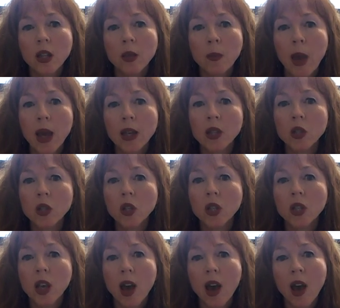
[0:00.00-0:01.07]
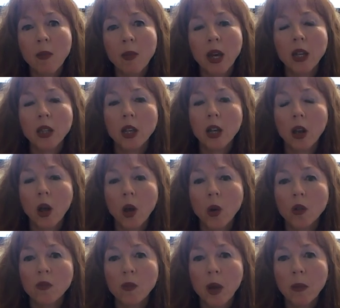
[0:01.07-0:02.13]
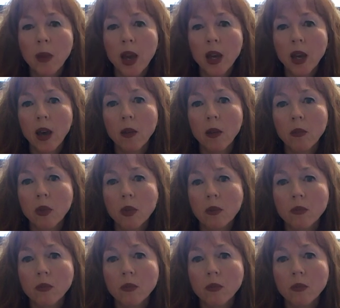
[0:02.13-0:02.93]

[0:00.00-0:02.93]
the passengers calming in the glow of my makeup.